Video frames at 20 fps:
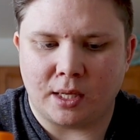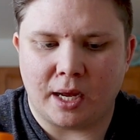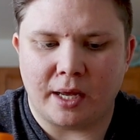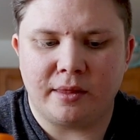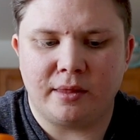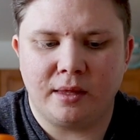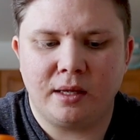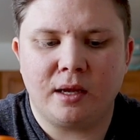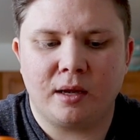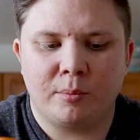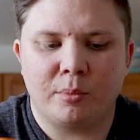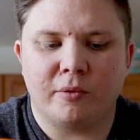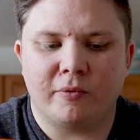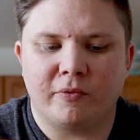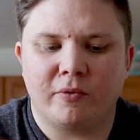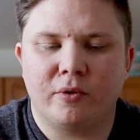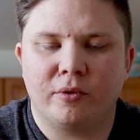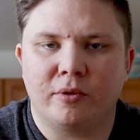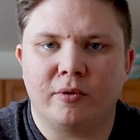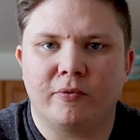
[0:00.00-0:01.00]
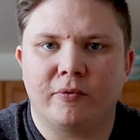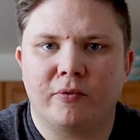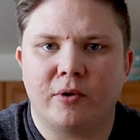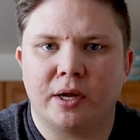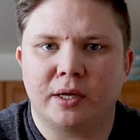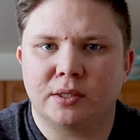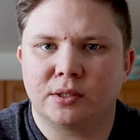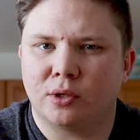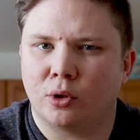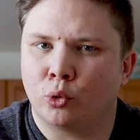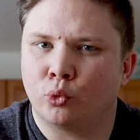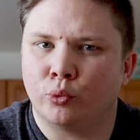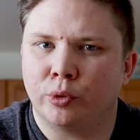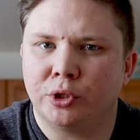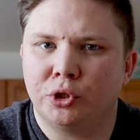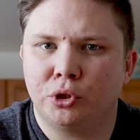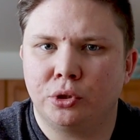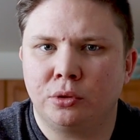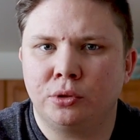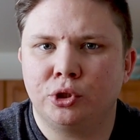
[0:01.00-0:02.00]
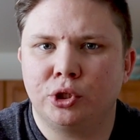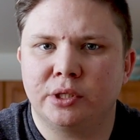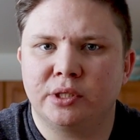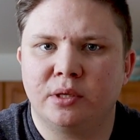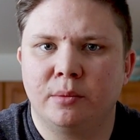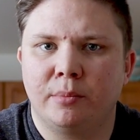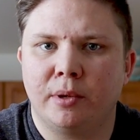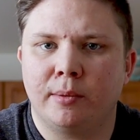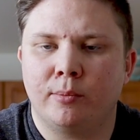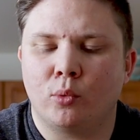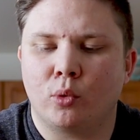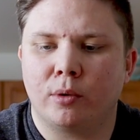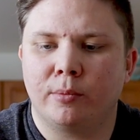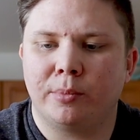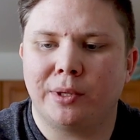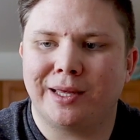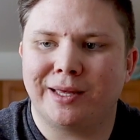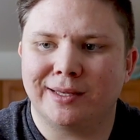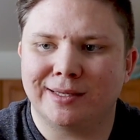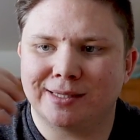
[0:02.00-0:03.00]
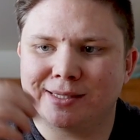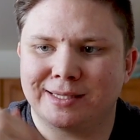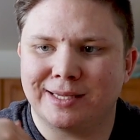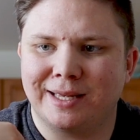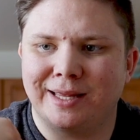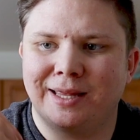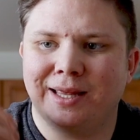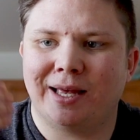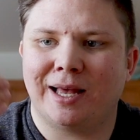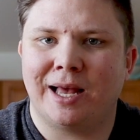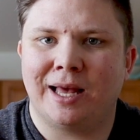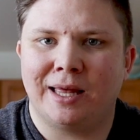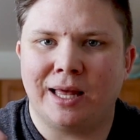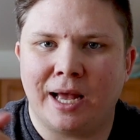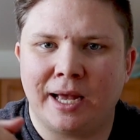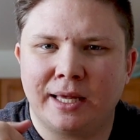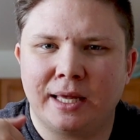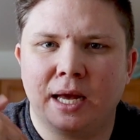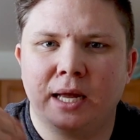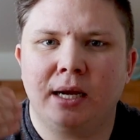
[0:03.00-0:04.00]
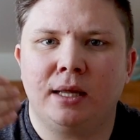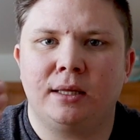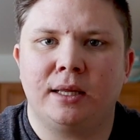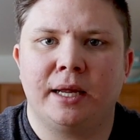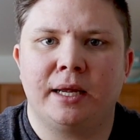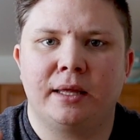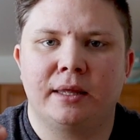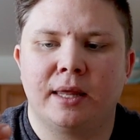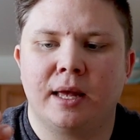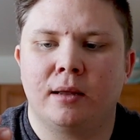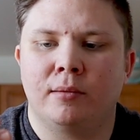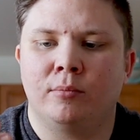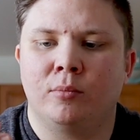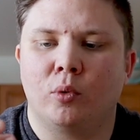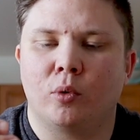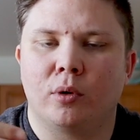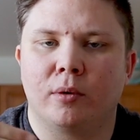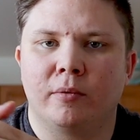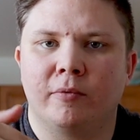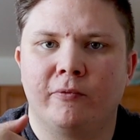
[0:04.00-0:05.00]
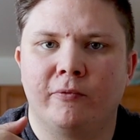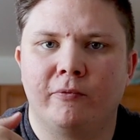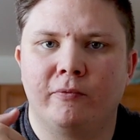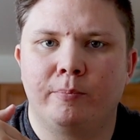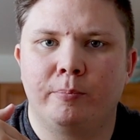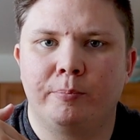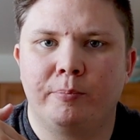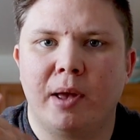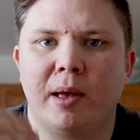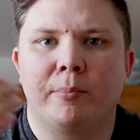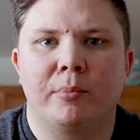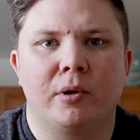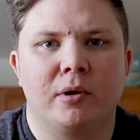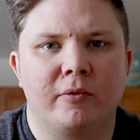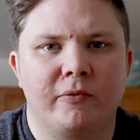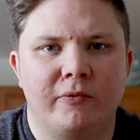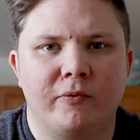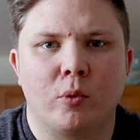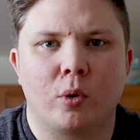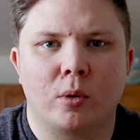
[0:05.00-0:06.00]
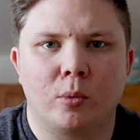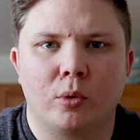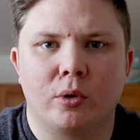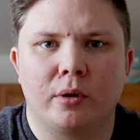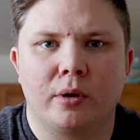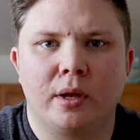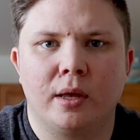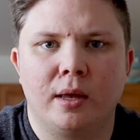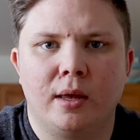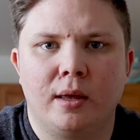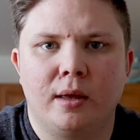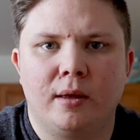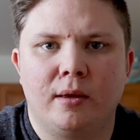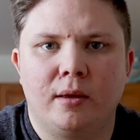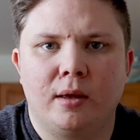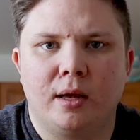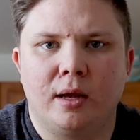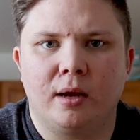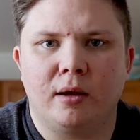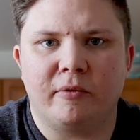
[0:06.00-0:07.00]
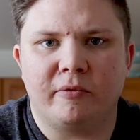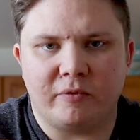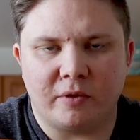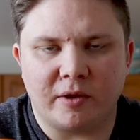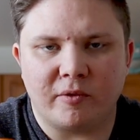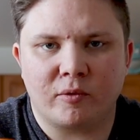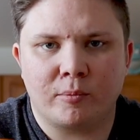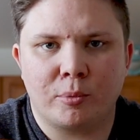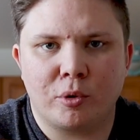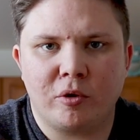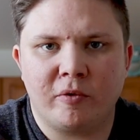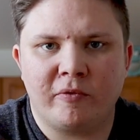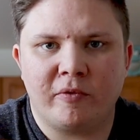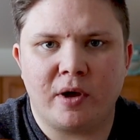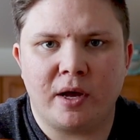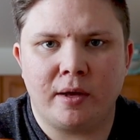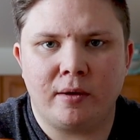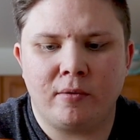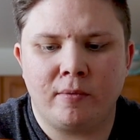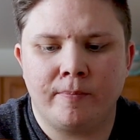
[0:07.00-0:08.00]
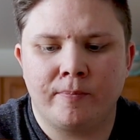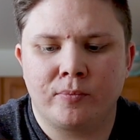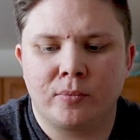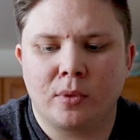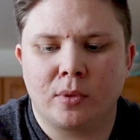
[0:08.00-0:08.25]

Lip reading: I think I prefer the Frank's Original just a bit more because I kind of like that more pepper forward flavor profile,